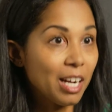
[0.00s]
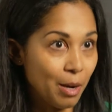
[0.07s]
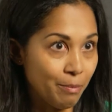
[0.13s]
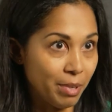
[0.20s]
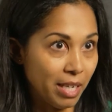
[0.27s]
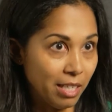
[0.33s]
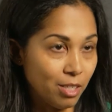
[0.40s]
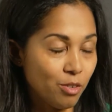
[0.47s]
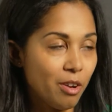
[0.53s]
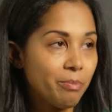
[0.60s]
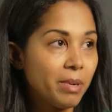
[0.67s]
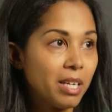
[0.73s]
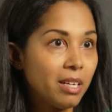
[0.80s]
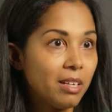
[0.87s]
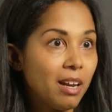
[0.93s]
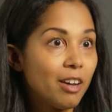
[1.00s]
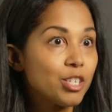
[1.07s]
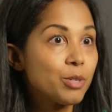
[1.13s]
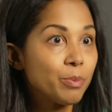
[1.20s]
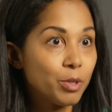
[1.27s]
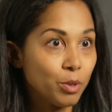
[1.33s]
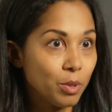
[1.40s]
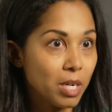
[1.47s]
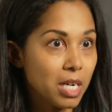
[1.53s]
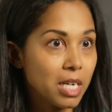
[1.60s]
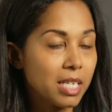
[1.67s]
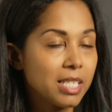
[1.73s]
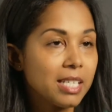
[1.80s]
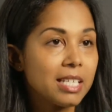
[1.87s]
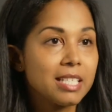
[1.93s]
company. So I've been an
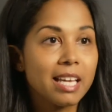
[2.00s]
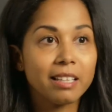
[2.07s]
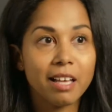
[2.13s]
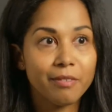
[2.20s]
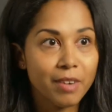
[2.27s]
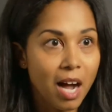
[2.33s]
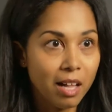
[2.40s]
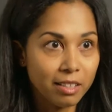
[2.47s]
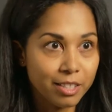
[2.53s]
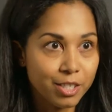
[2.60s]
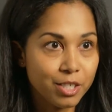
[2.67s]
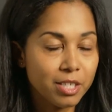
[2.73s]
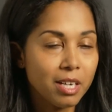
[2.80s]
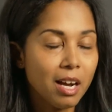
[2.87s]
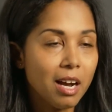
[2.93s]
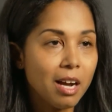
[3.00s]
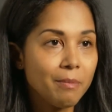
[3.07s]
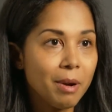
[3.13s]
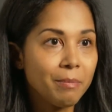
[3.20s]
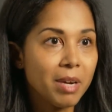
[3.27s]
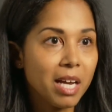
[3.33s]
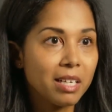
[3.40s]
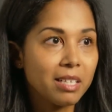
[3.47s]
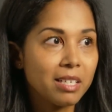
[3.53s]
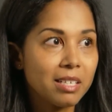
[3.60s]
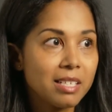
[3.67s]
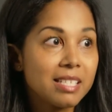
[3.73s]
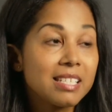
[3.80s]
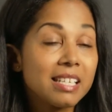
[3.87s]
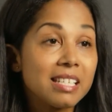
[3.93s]
entrepreneur since I left college. Um, I'm not
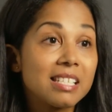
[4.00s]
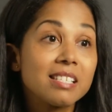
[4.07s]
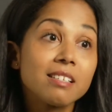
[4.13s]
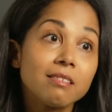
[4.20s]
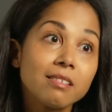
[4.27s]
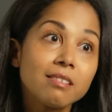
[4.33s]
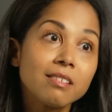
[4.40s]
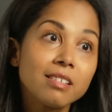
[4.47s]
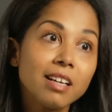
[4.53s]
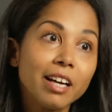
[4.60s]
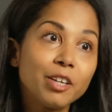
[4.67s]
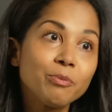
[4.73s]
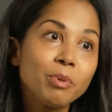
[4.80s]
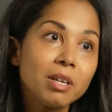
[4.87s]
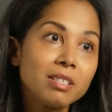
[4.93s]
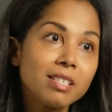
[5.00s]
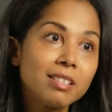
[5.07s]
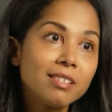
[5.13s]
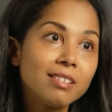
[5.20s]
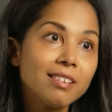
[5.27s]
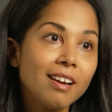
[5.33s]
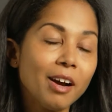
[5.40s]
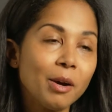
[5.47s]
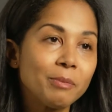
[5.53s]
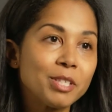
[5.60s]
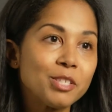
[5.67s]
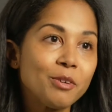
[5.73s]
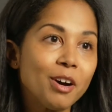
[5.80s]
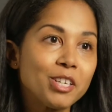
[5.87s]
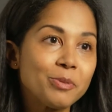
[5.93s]
a sit still kind of person, um,
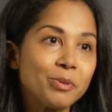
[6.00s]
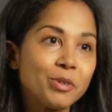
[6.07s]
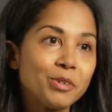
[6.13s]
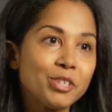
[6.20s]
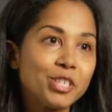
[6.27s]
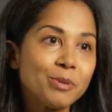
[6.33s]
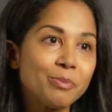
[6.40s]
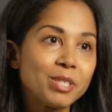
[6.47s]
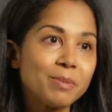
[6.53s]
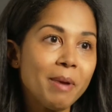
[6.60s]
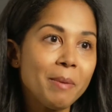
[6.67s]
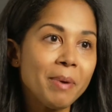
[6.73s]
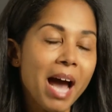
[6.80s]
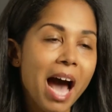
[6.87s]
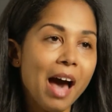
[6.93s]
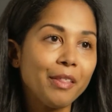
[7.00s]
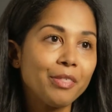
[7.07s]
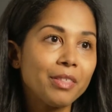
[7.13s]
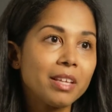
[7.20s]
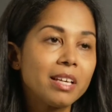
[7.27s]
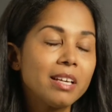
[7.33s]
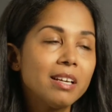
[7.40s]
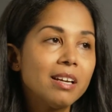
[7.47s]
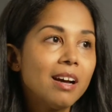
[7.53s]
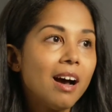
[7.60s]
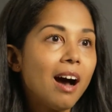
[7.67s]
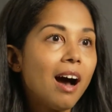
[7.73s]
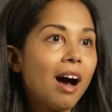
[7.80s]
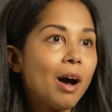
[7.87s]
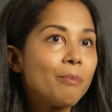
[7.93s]
and so entrepreneurship was my path.
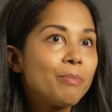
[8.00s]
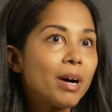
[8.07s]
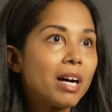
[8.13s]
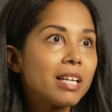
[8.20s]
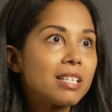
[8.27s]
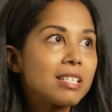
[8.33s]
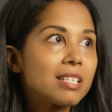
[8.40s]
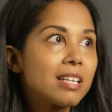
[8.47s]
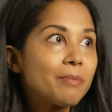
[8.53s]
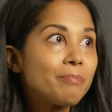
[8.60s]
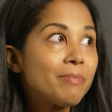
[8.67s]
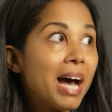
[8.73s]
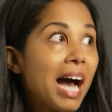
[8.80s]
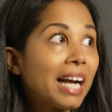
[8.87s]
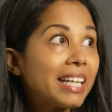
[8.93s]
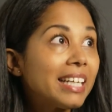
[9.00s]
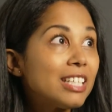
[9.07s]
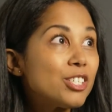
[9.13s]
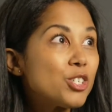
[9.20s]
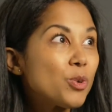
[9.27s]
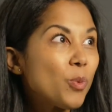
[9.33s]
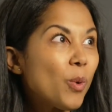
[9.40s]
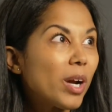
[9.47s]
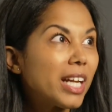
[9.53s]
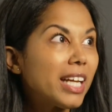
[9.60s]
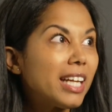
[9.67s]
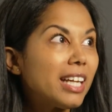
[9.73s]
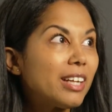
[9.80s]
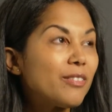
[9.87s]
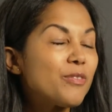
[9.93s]
Uh, but back in
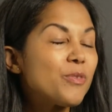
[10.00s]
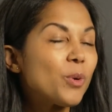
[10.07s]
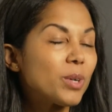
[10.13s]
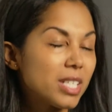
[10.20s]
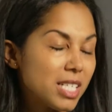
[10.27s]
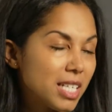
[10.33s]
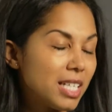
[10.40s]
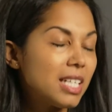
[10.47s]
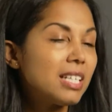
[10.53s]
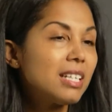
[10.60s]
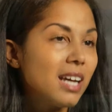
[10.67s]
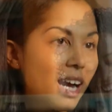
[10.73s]
2014,